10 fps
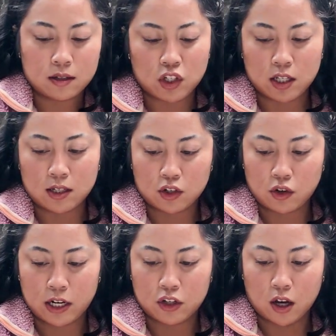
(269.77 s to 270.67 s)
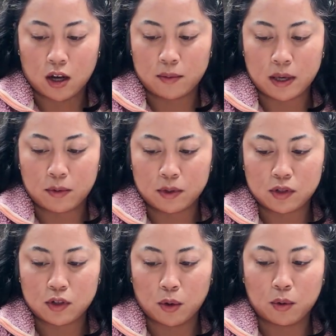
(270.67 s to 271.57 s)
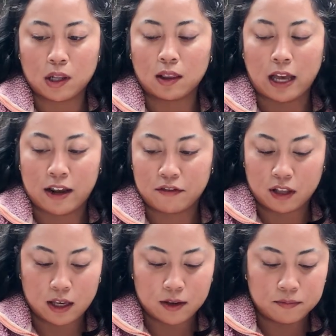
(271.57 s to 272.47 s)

just did such a great job. It was so lively.